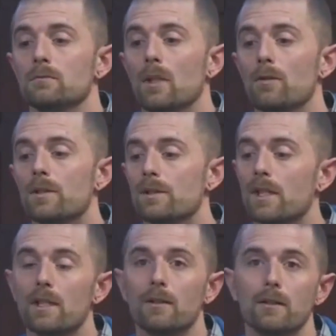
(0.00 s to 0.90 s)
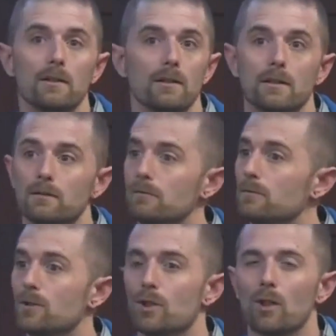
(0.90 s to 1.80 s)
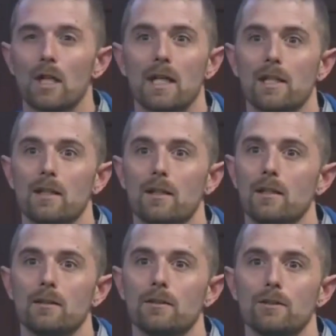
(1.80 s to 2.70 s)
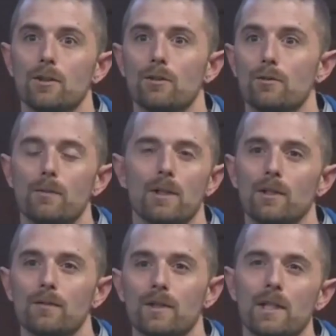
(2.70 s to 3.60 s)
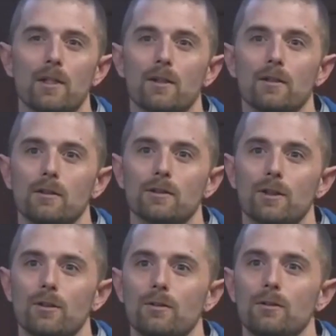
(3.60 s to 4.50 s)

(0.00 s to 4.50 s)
I want to say July, June, middle of the year or so.